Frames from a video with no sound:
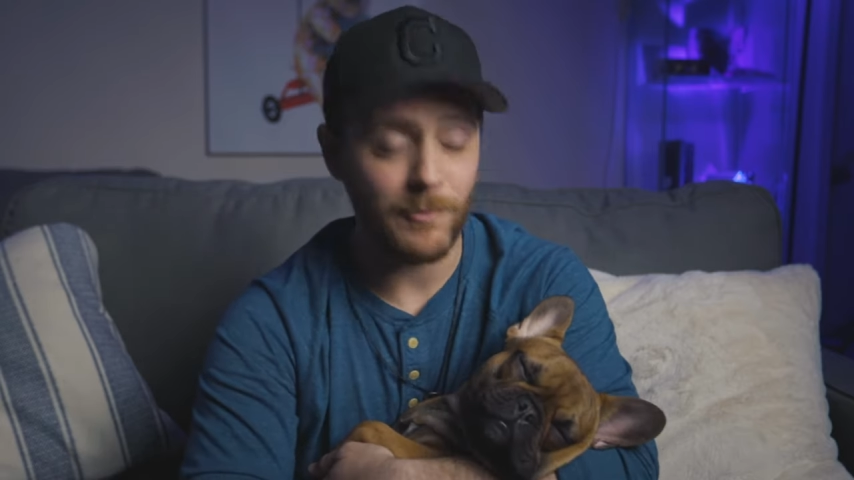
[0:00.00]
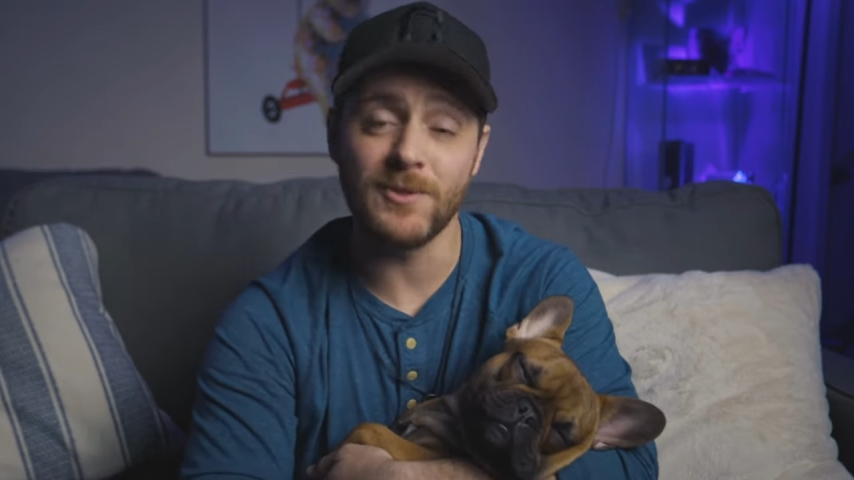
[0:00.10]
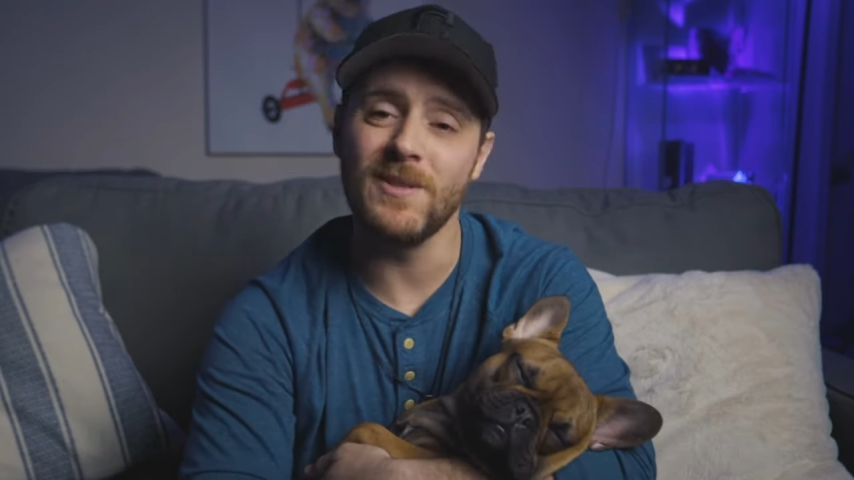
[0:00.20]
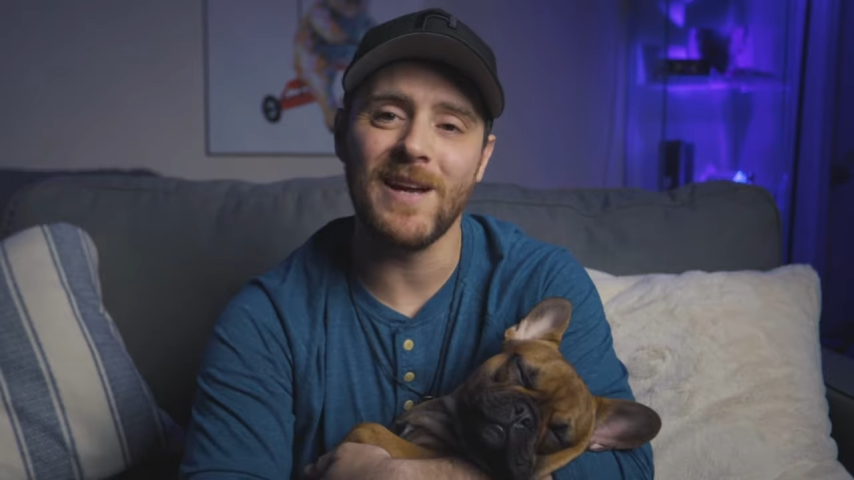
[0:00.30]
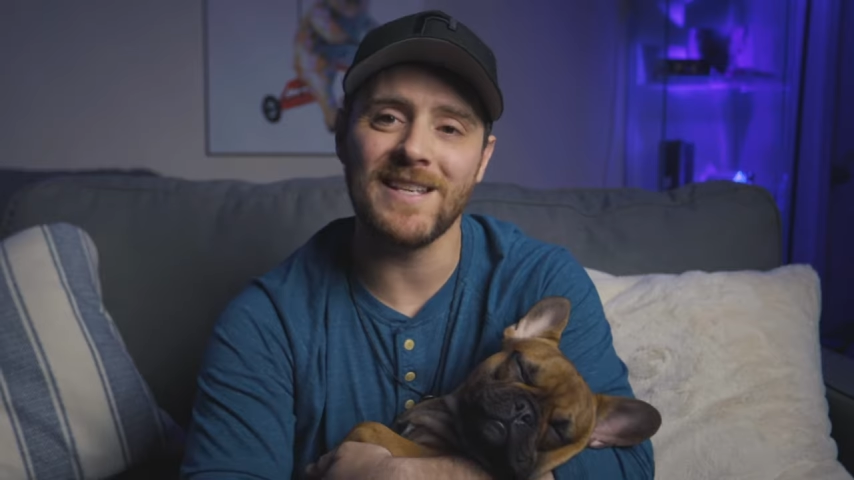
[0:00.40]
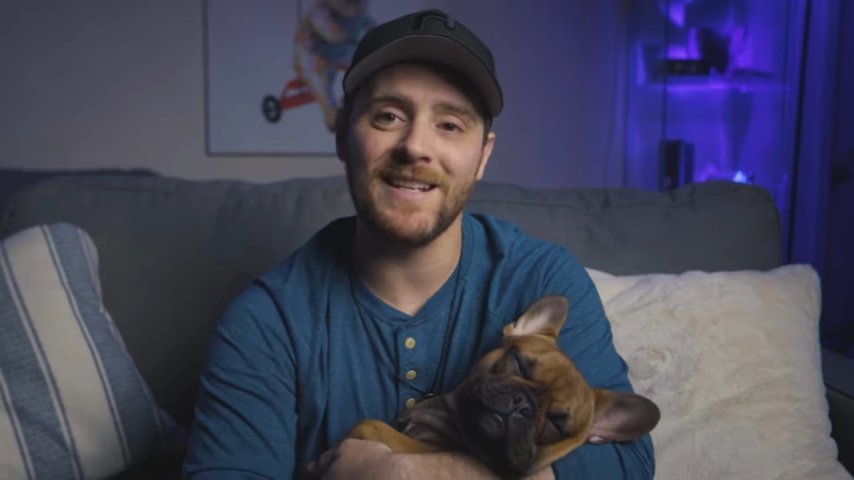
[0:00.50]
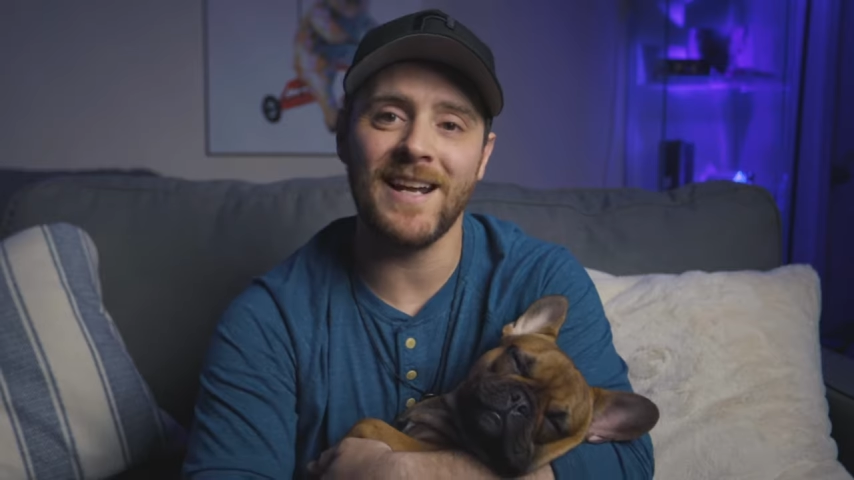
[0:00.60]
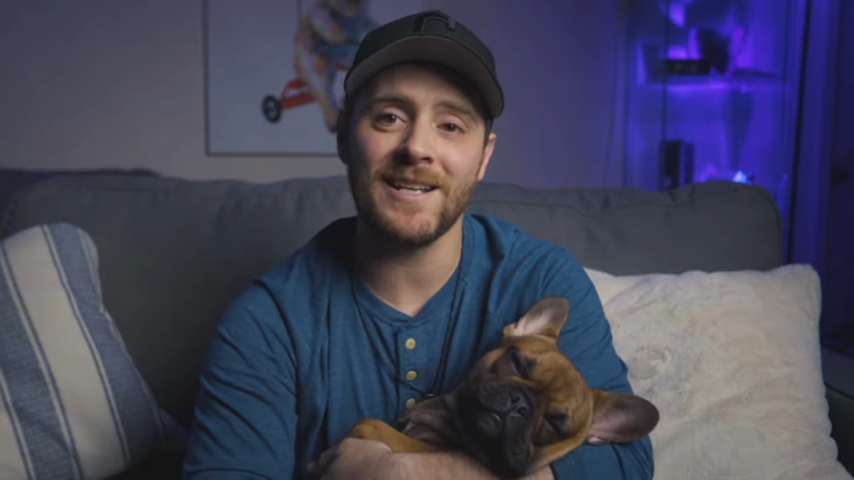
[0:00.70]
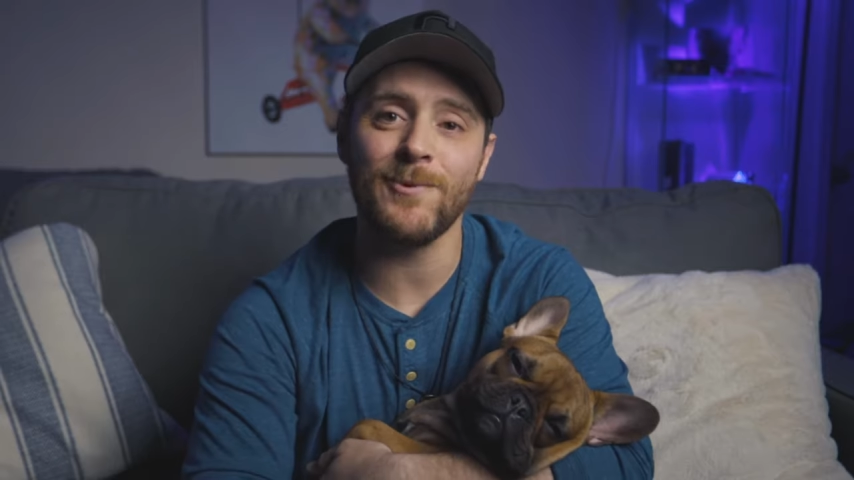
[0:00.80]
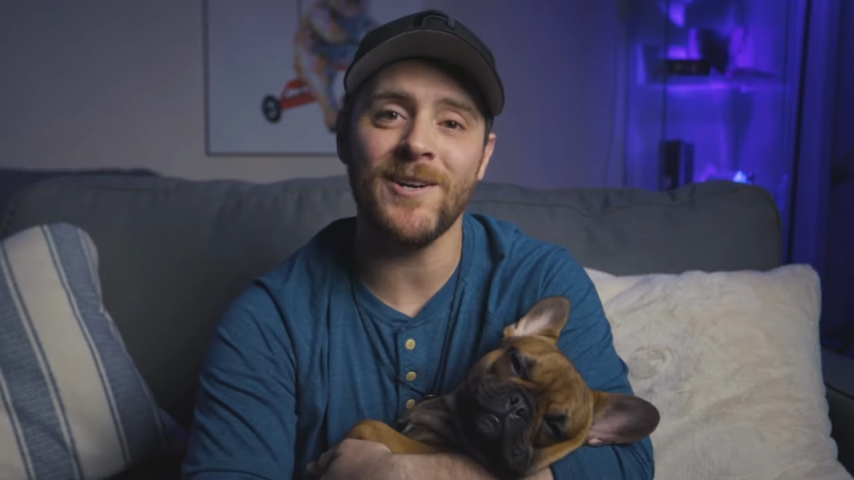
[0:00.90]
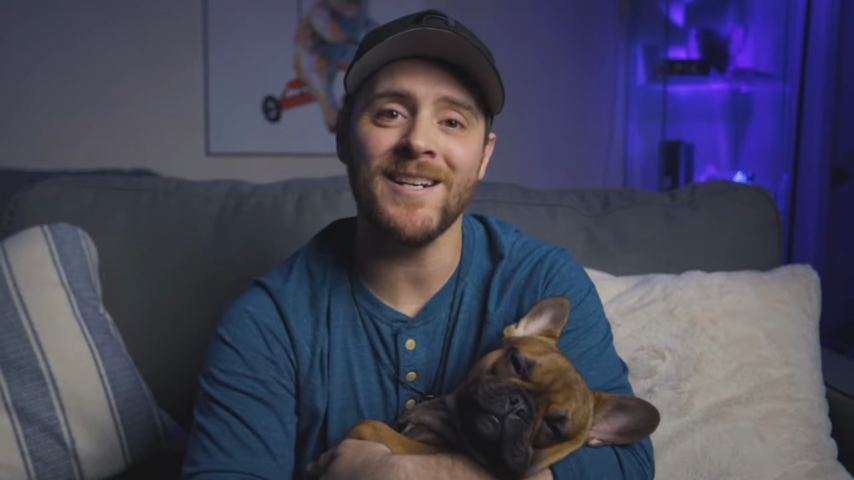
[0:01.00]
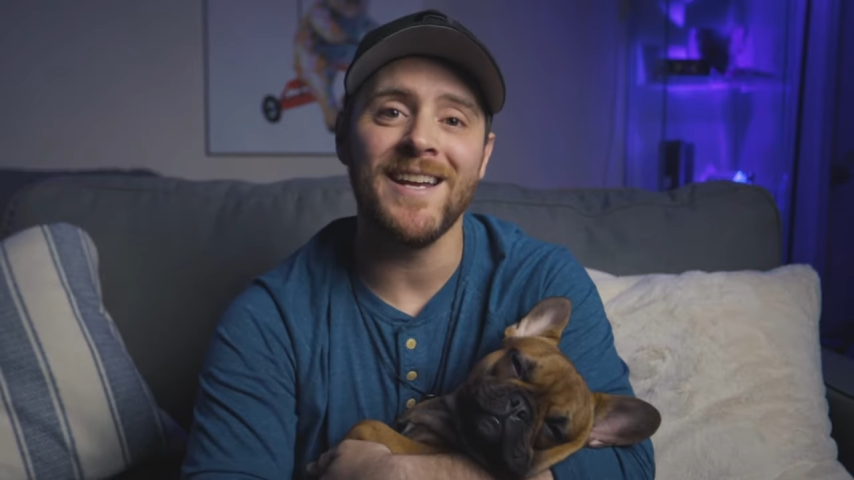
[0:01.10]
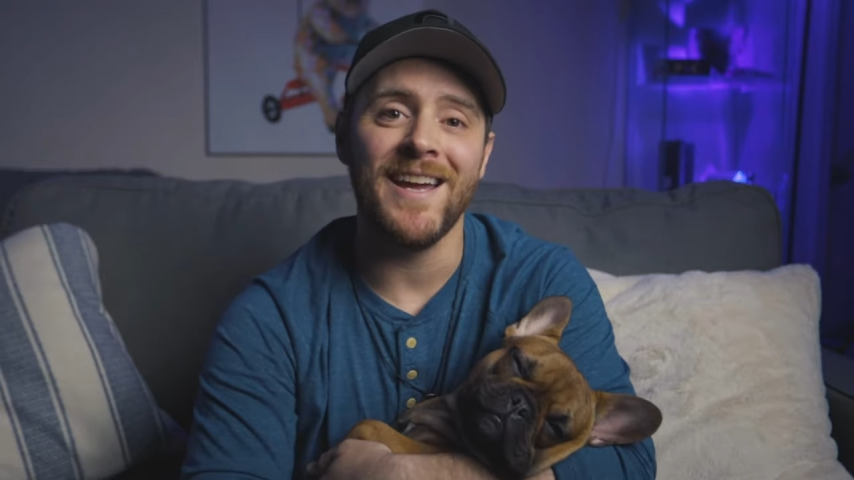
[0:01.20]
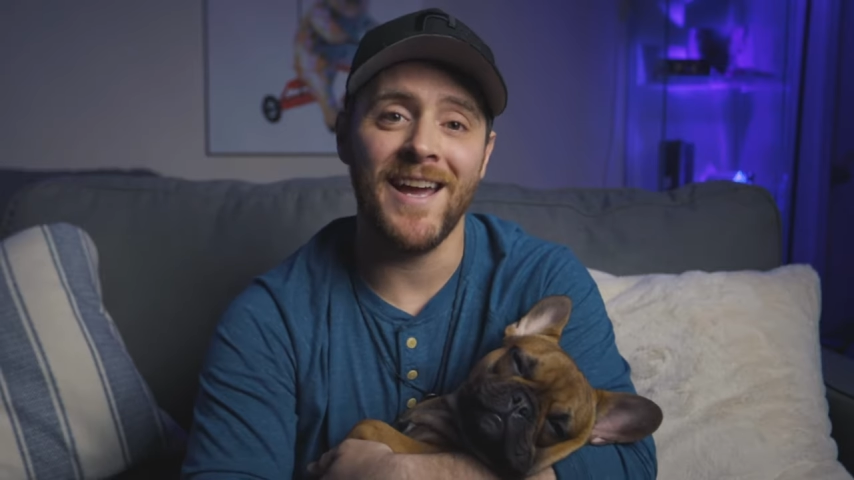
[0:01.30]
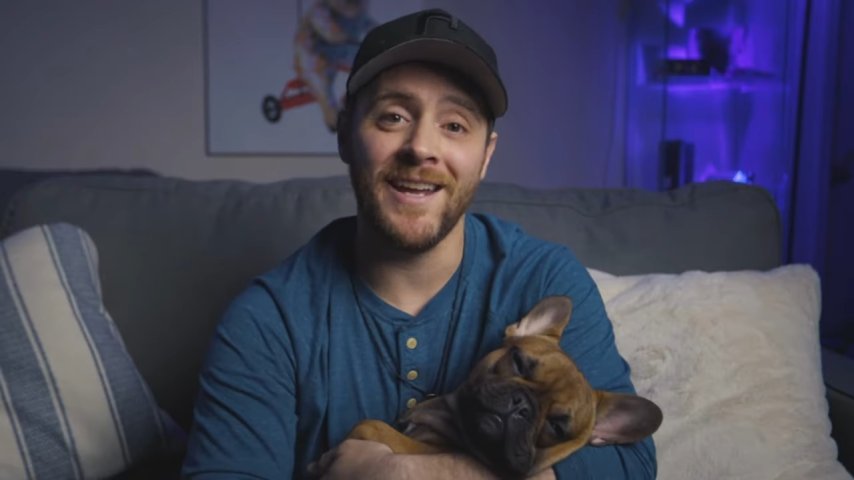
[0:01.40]
We'll see you guys in the next one,
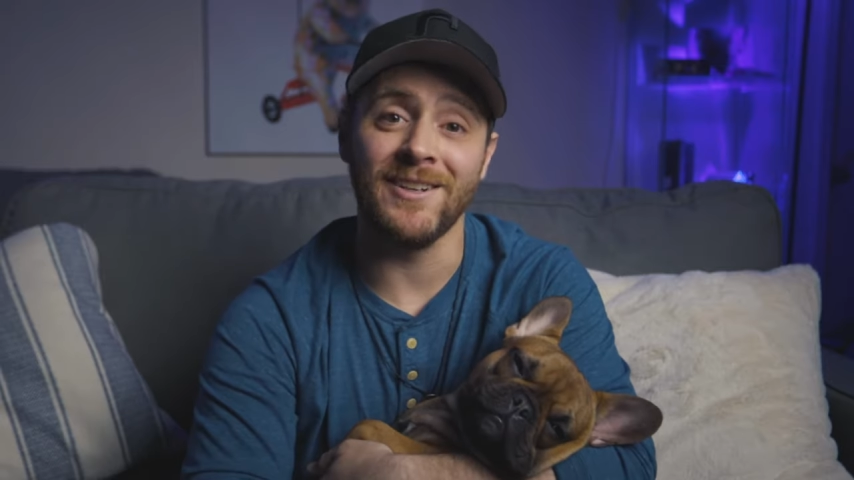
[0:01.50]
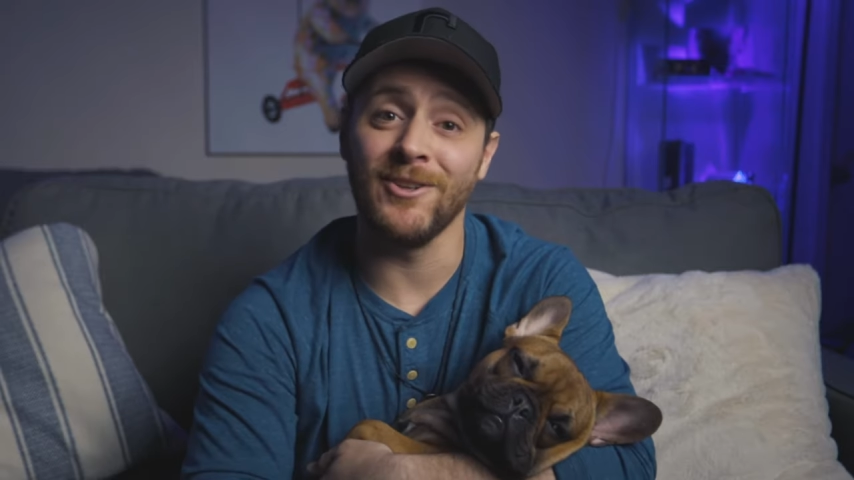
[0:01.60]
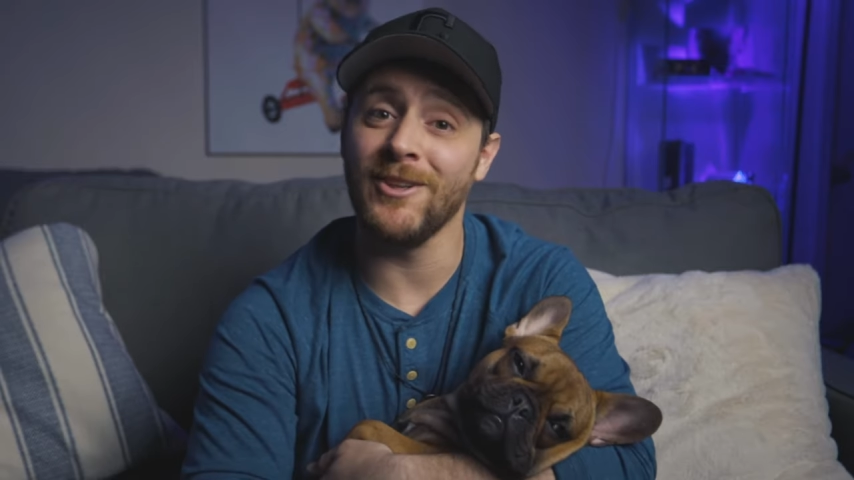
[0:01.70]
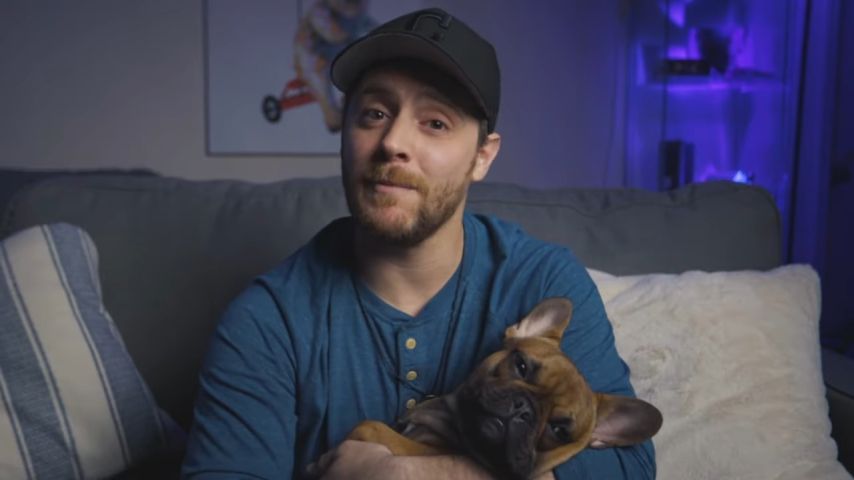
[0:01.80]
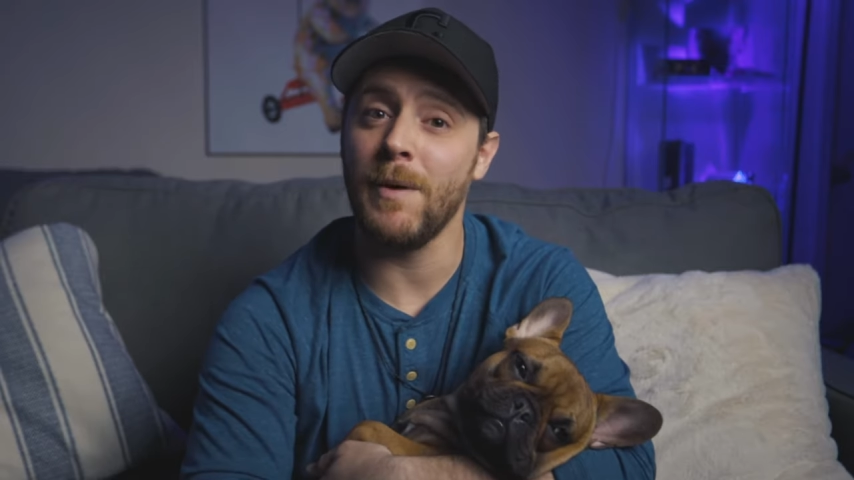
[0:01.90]
and good luck